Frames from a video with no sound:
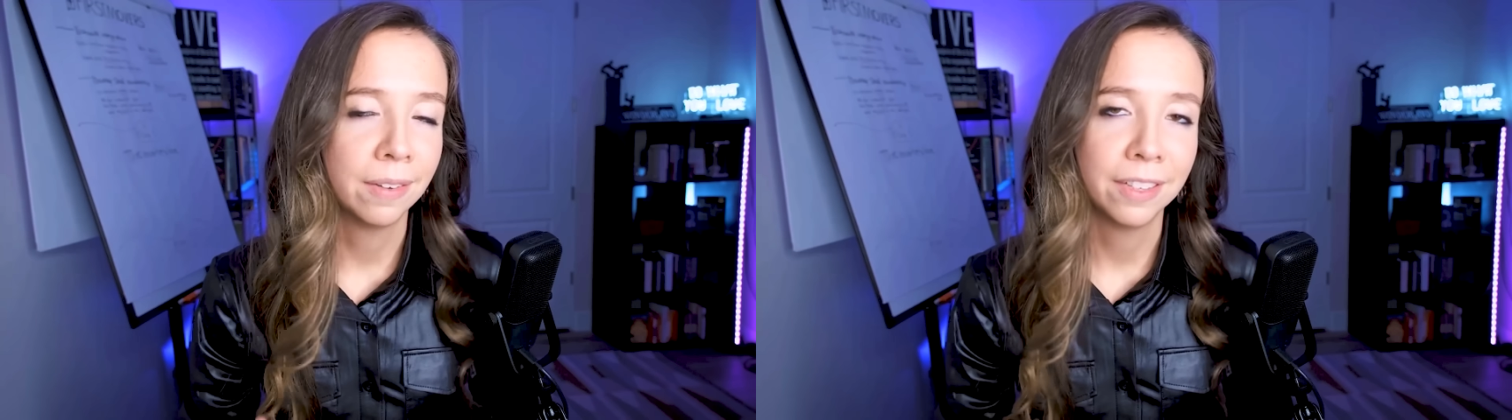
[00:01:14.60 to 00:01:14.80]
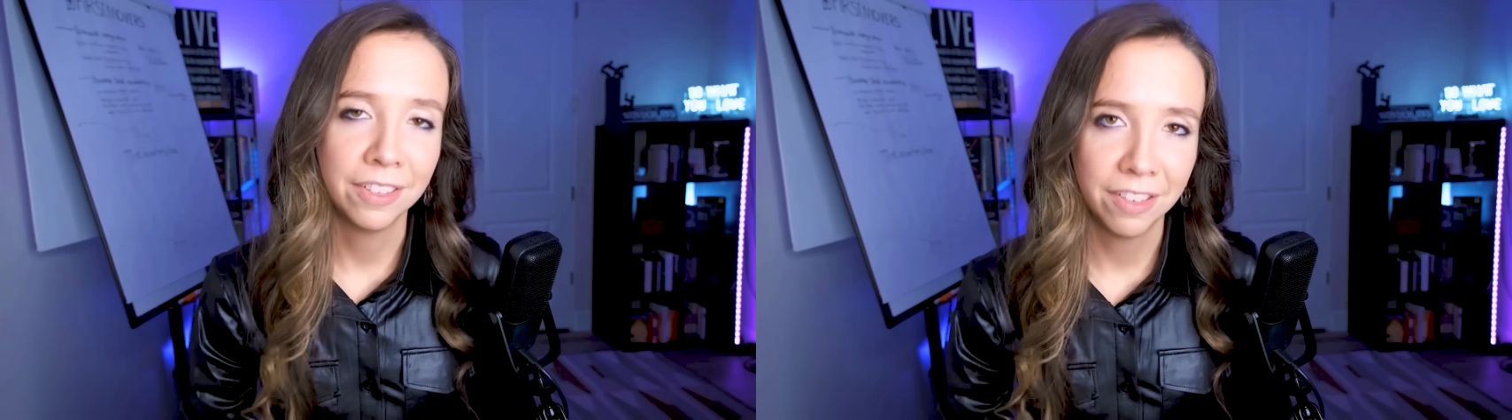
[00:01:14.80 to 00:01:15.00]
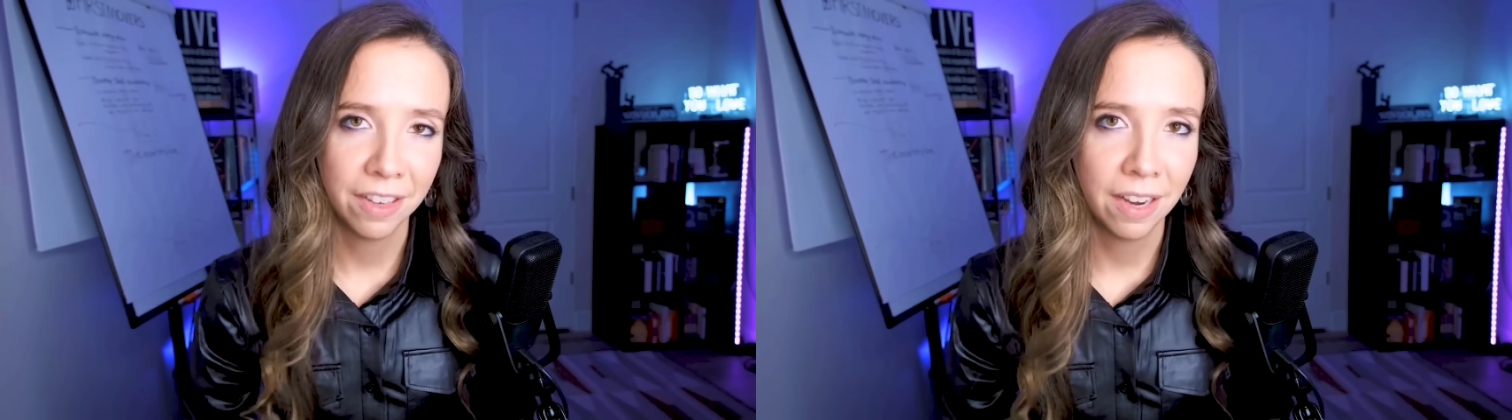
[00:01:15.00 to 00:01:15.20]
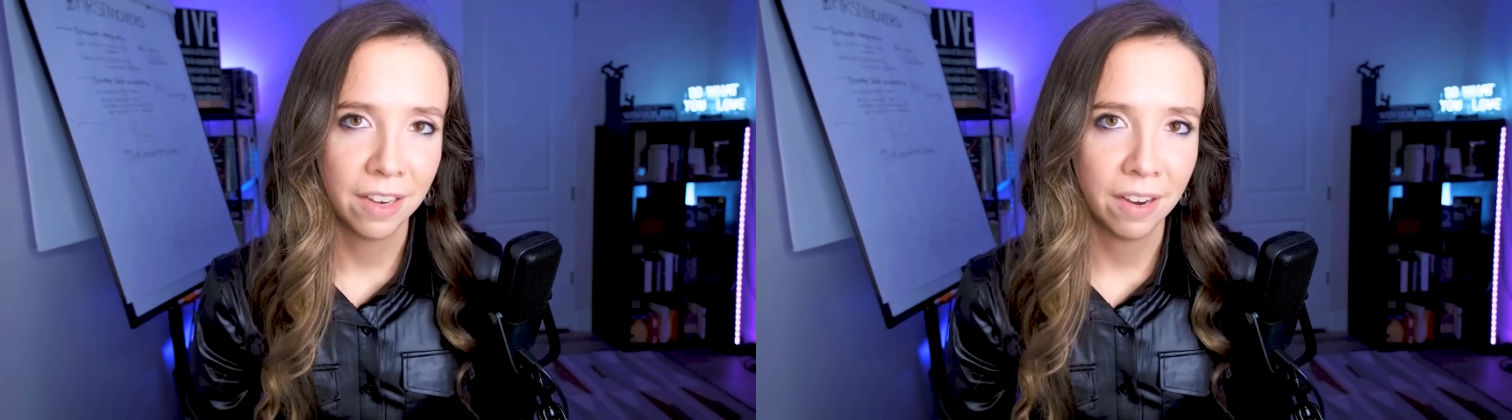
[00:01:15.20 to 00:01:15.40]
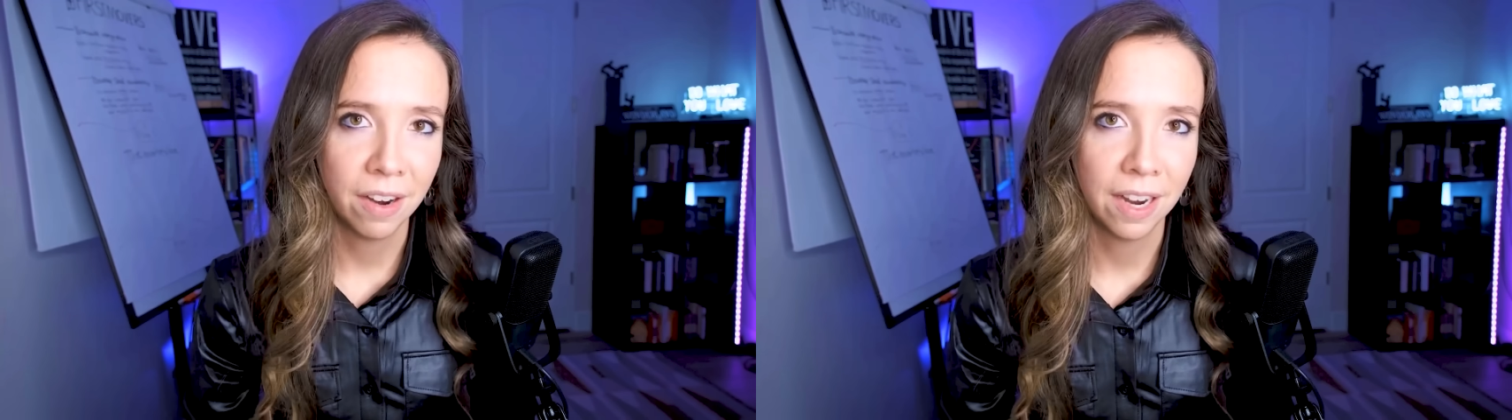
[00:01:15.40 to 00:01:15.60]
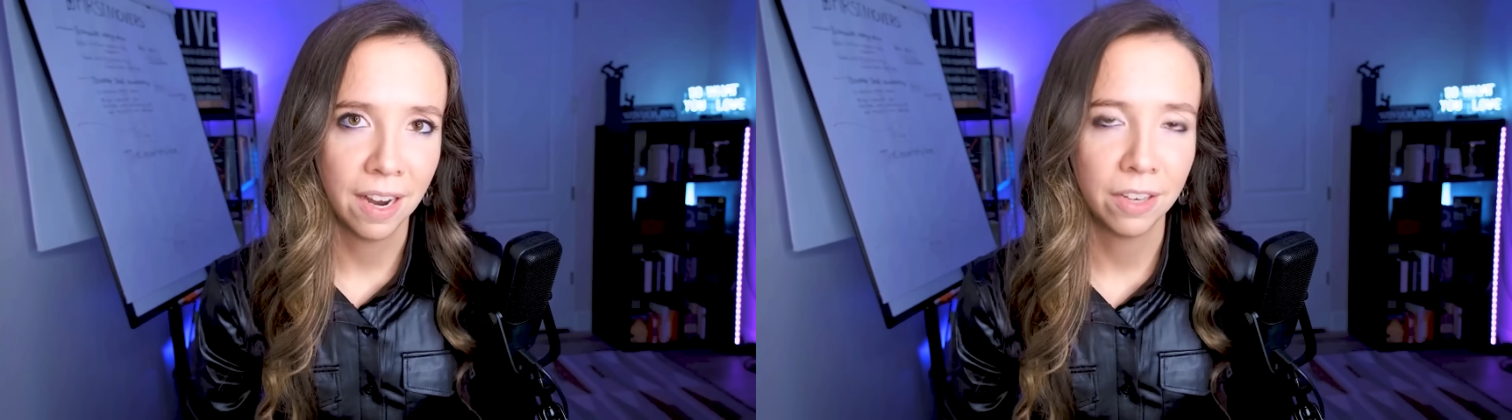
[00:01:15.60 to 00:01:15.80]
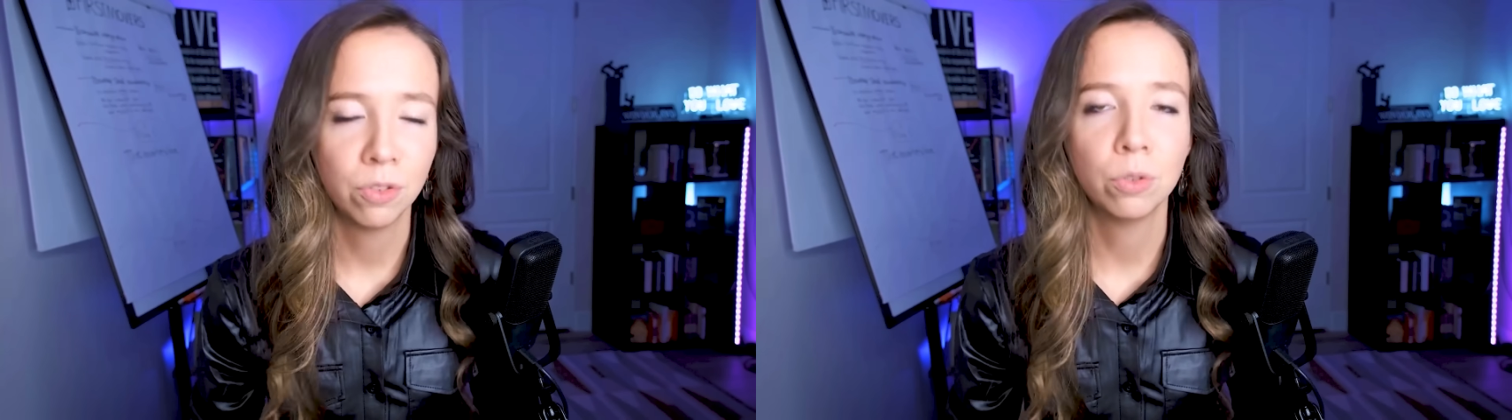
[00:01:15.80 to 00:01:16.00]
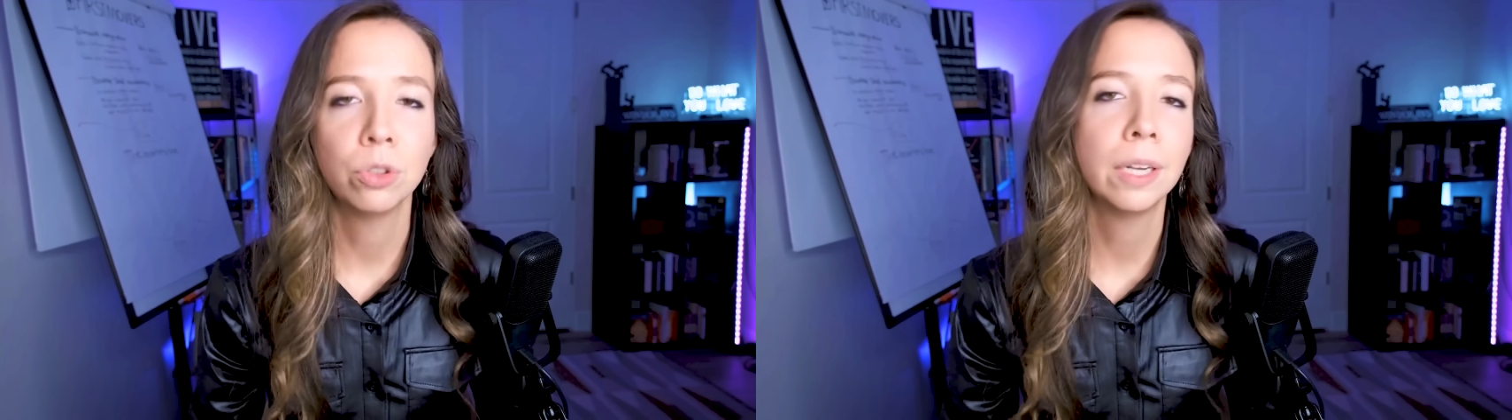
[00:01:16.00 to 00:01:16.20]
this isn't another AI
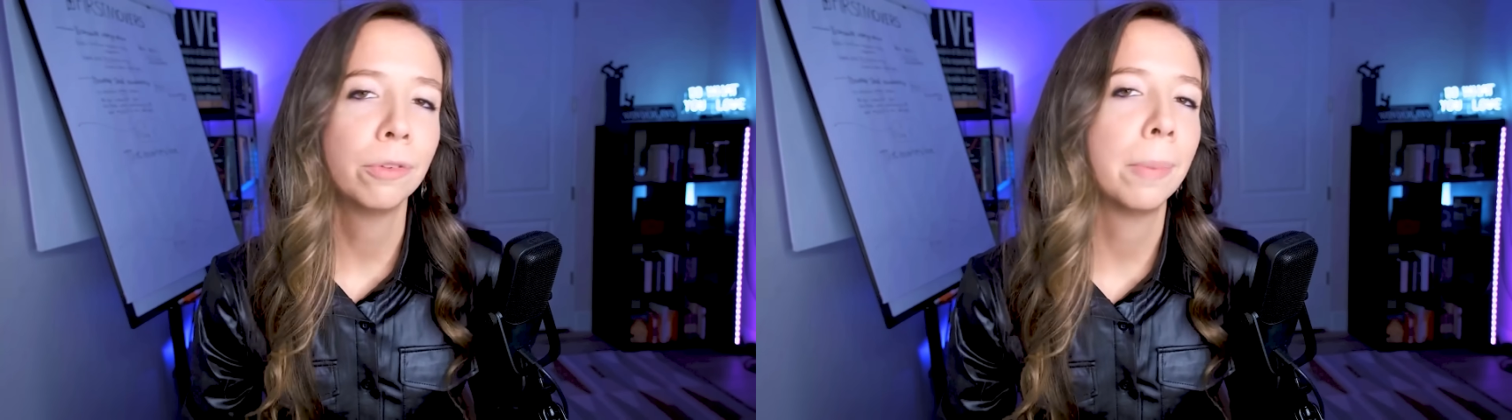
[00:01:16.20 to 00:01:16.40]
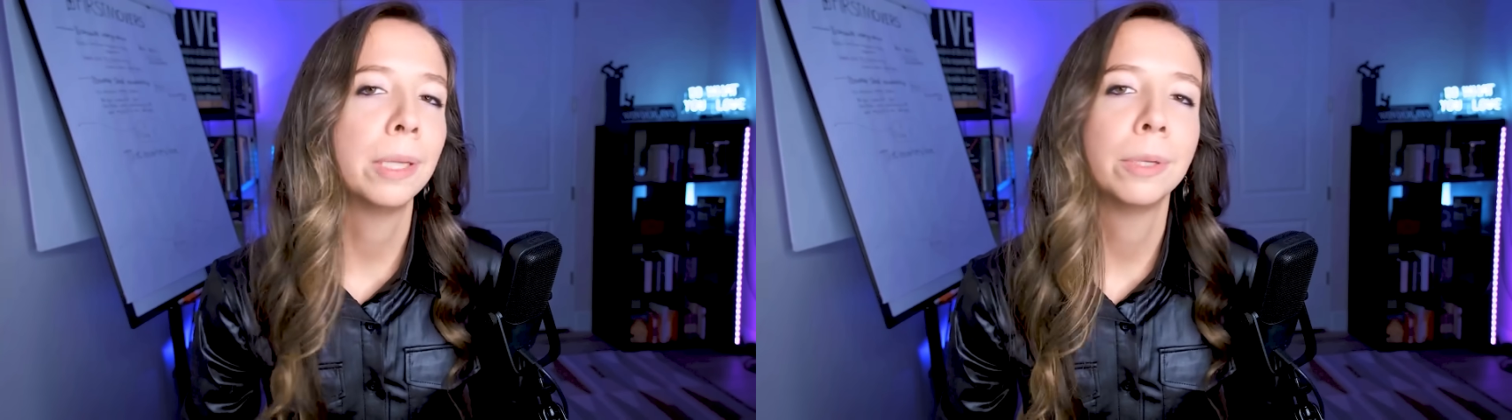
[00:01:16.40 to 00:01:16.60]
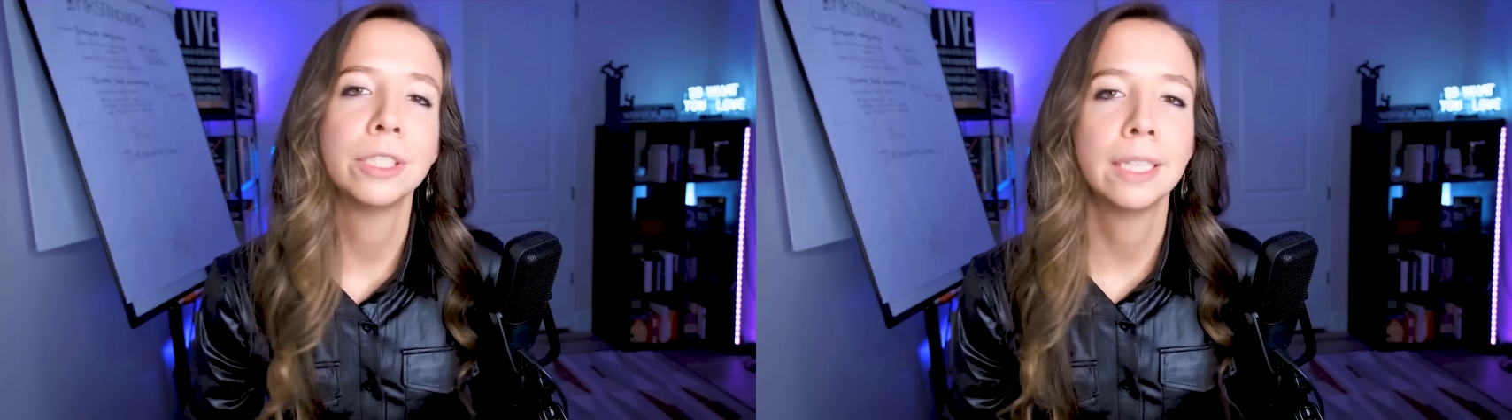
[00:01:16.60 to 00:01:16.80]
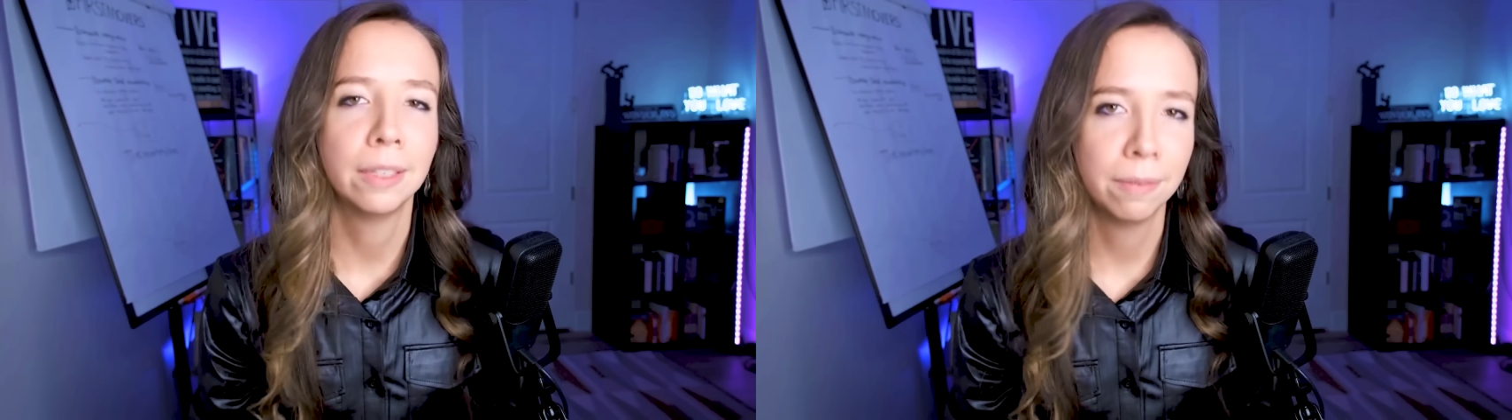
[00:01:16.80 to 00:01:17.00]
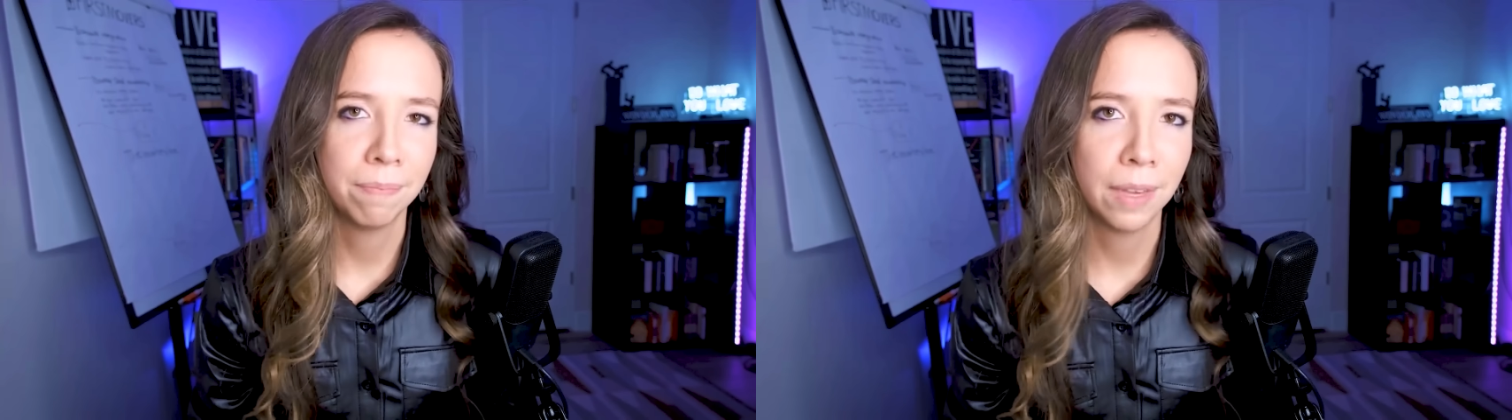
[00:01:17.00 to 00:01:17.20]
tool you have to babysit.